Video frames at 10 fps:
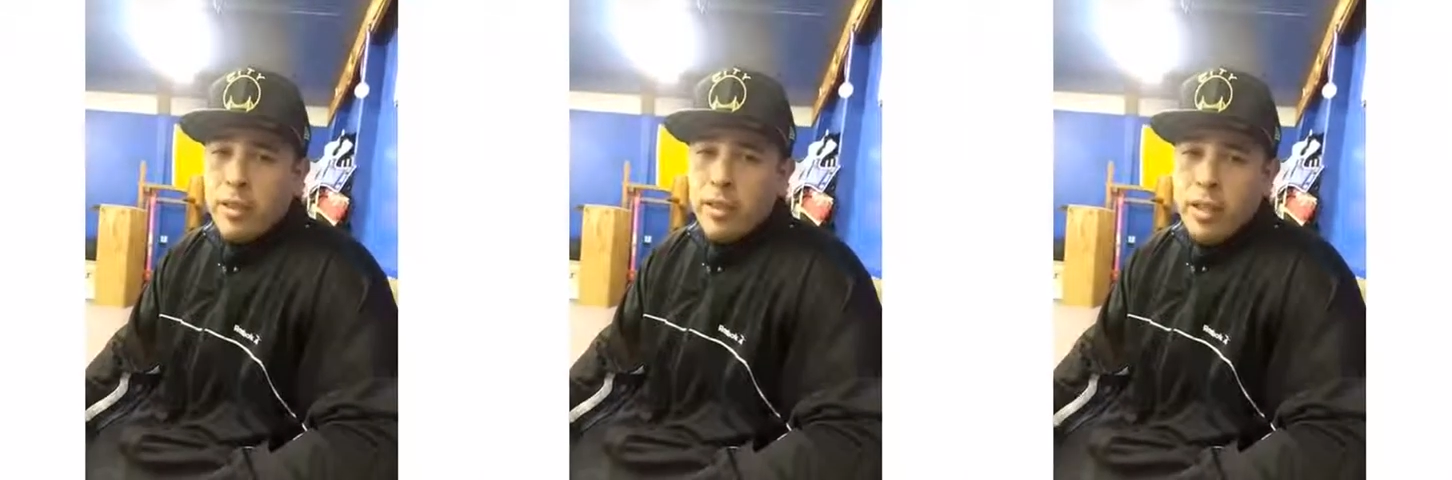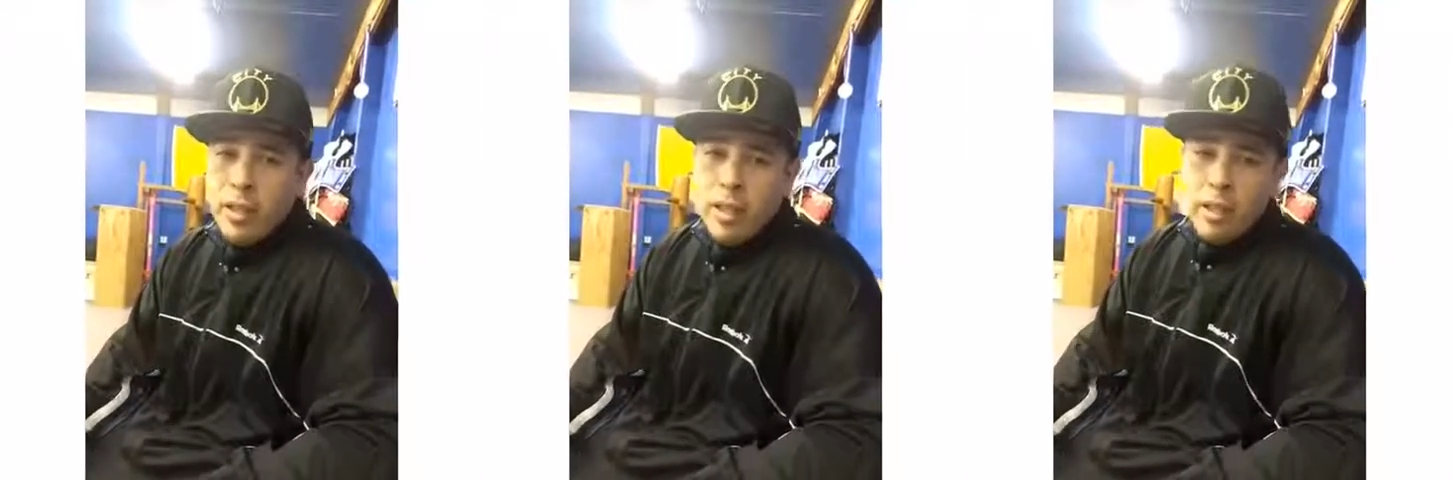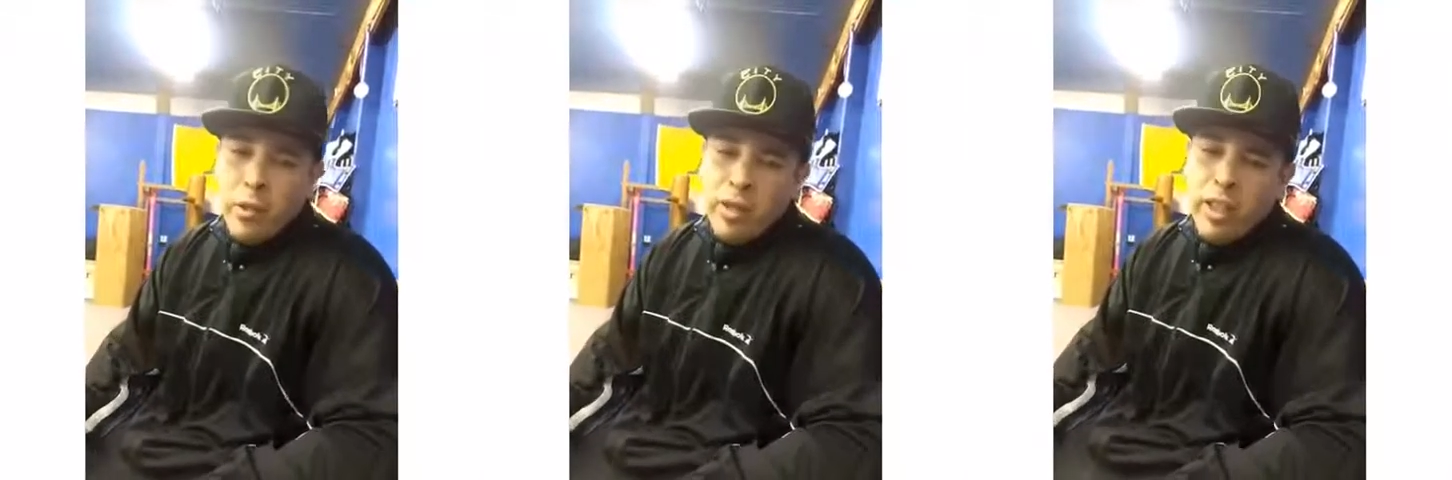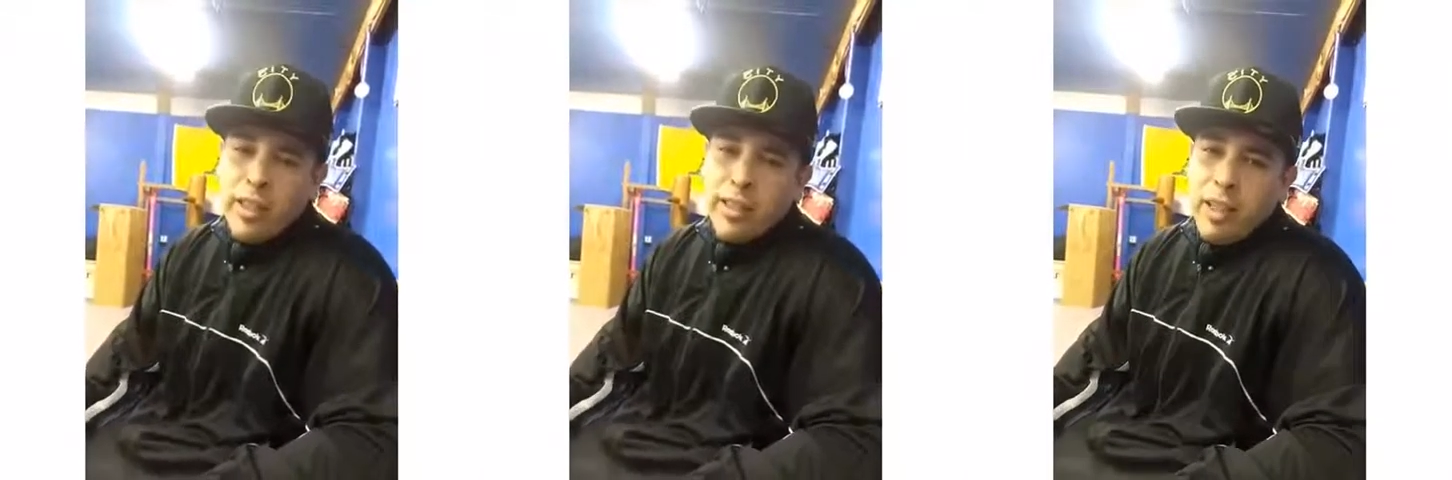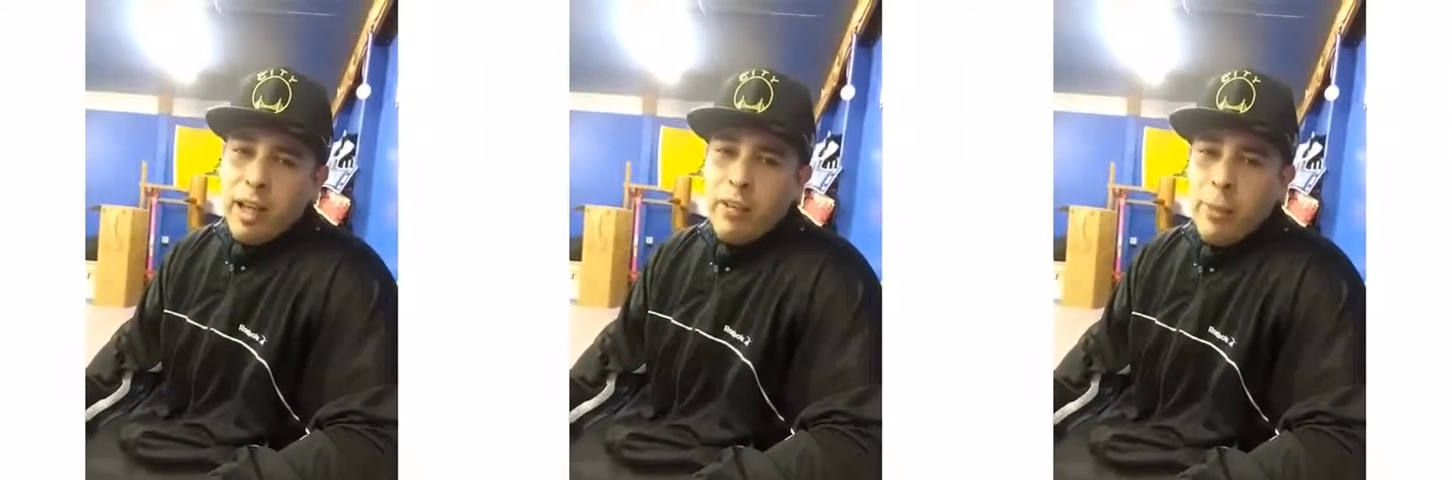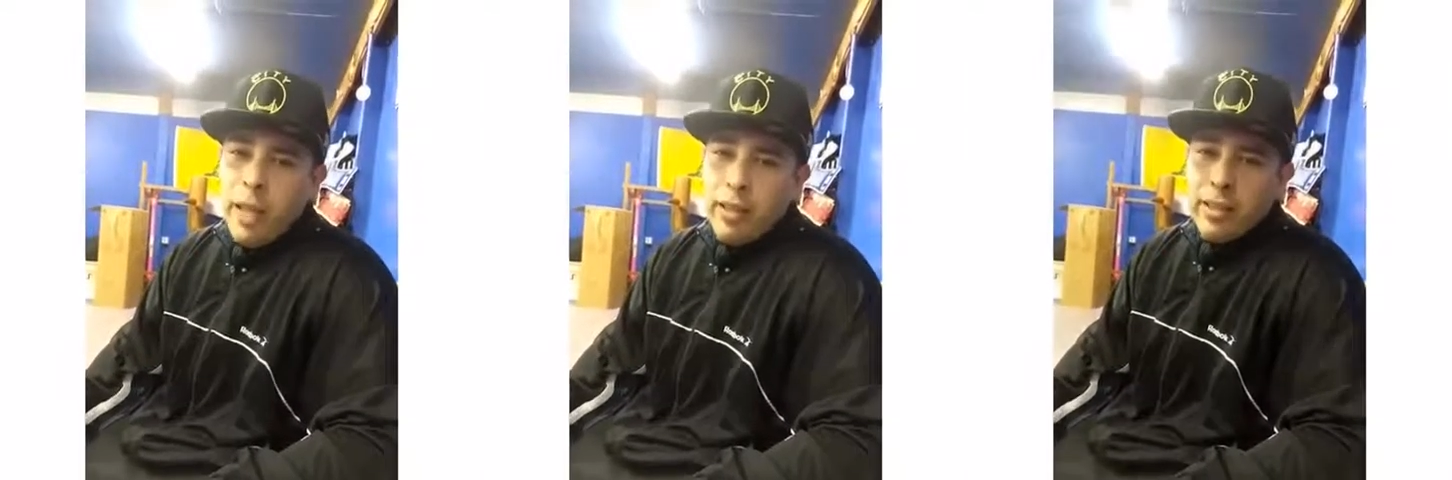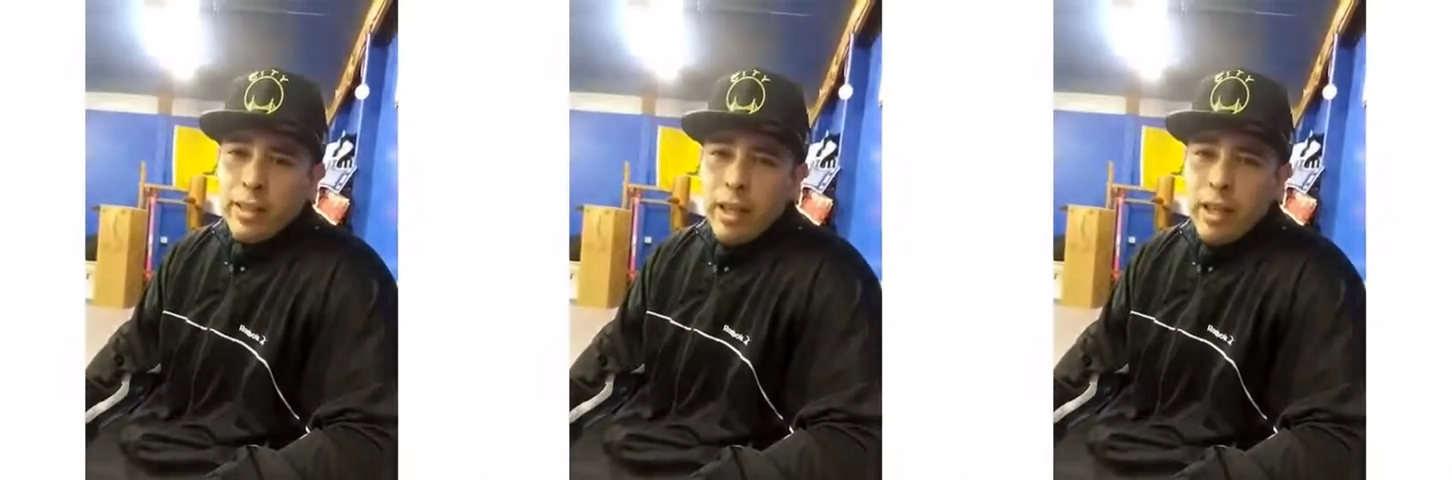and usually he gets caught off balance.